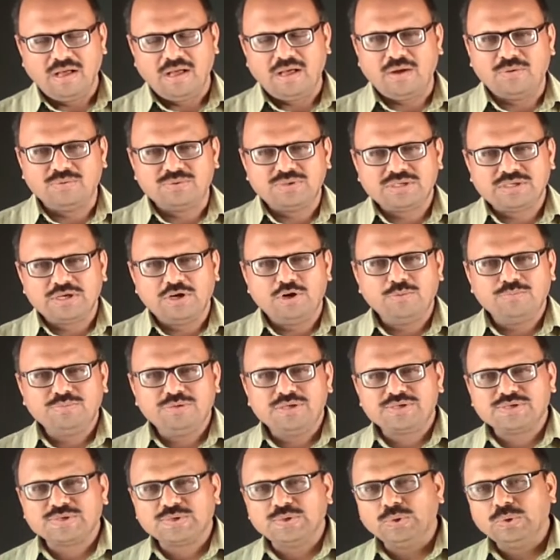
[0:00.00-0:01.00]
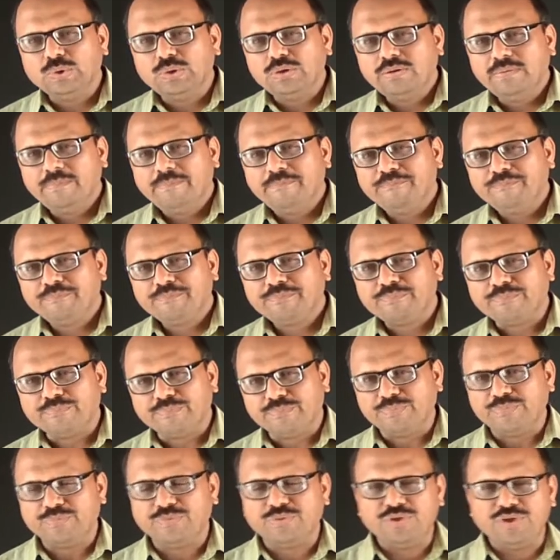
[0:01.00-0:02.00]
outside of the school,
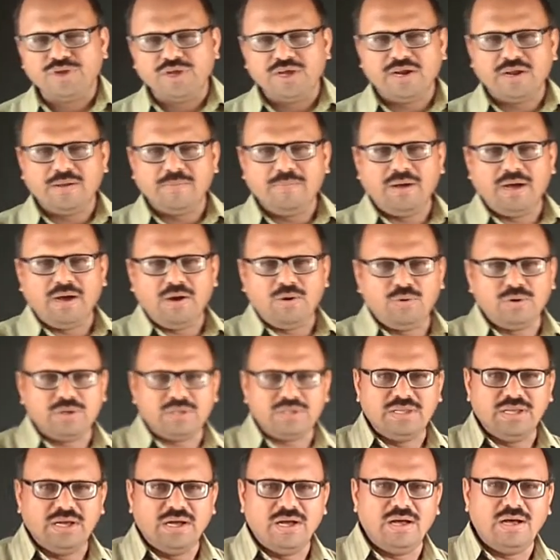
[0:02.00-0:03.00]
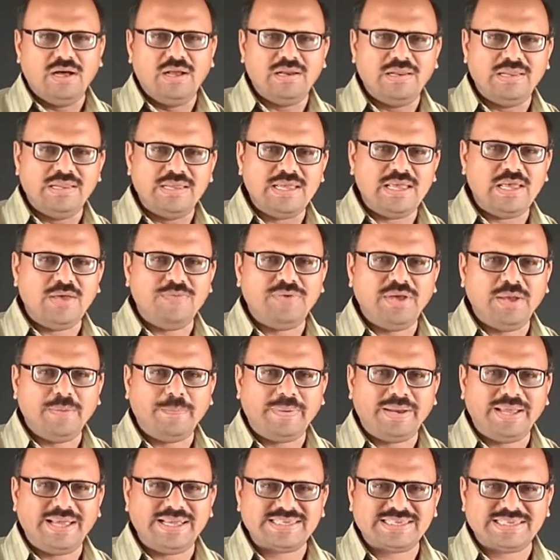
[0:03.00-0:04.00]
near about the living
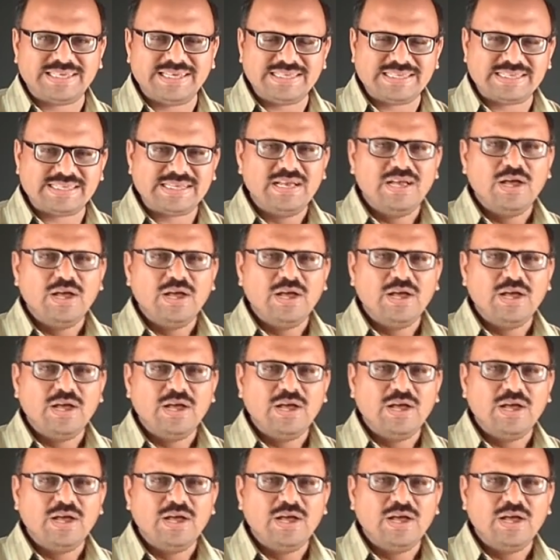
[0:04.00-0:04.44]
places